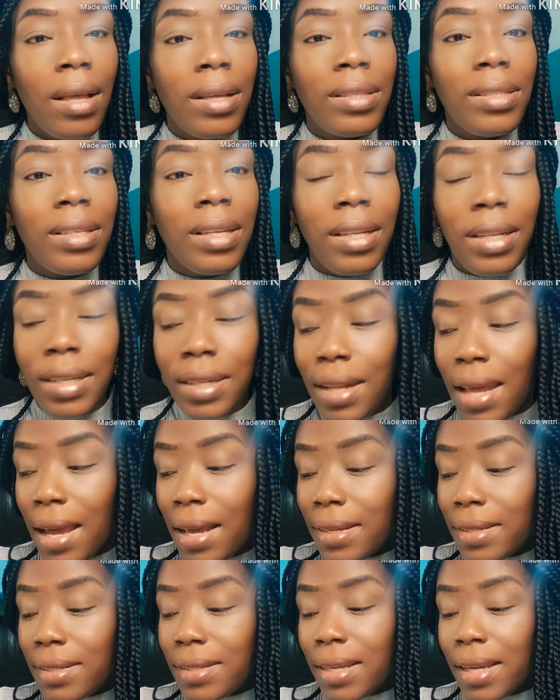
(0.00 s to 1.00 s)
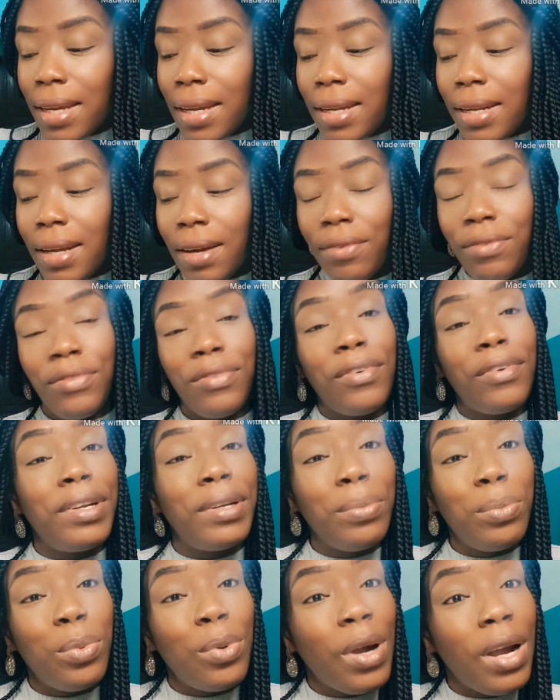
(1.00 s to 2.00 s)
So the next thing, I
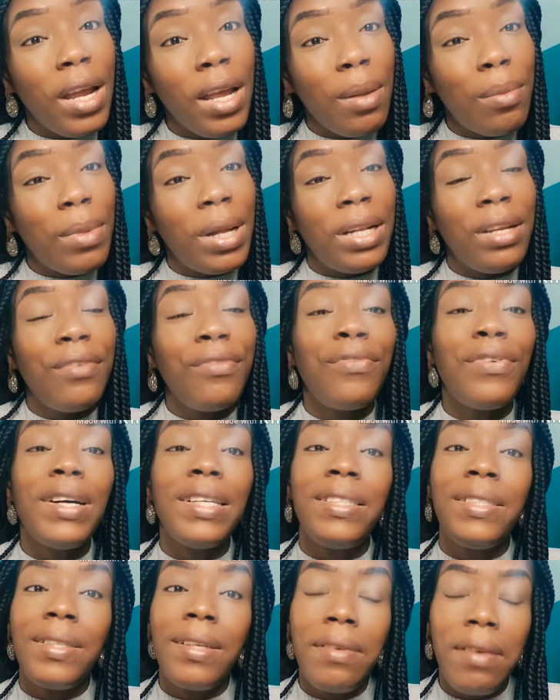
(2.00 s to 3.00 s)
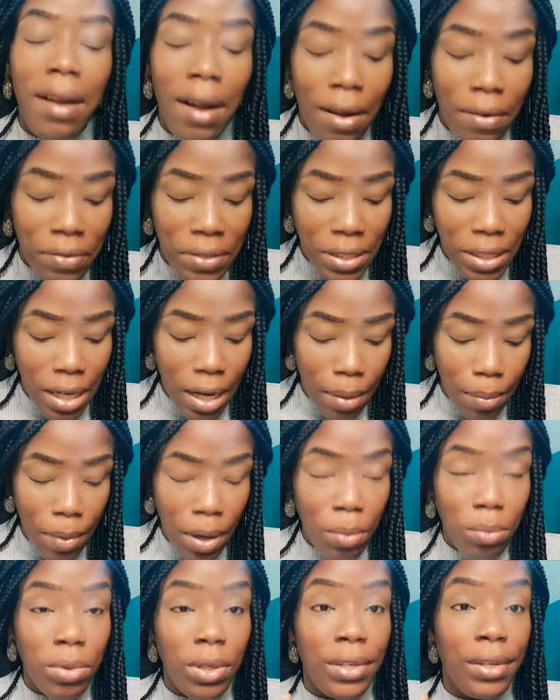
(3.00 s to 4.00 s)
poured prime, and if I still have time,
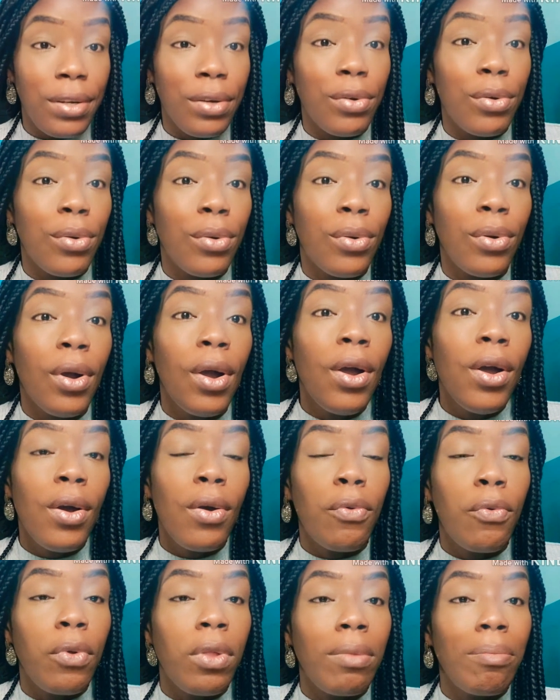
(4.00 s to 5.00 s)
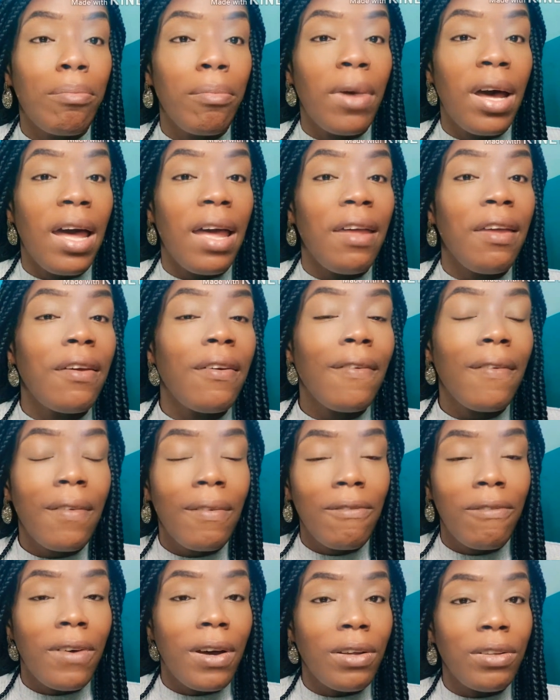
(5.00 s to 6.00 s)
I'm gonna go with my
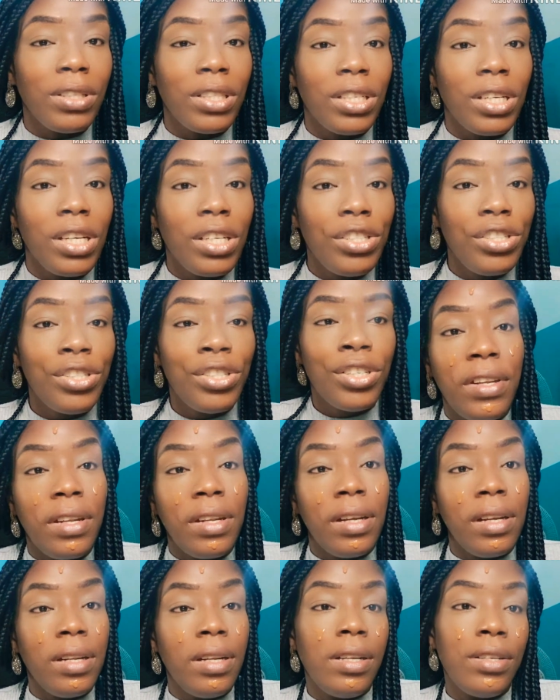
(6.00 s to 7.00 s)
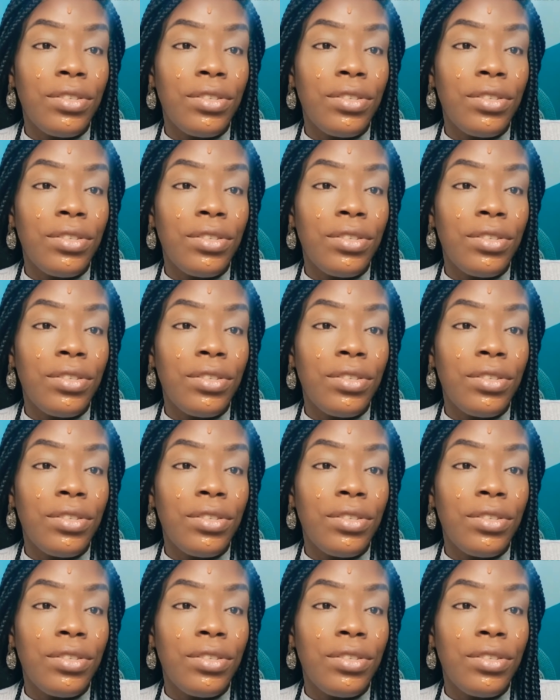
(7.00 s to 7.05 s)
foundation.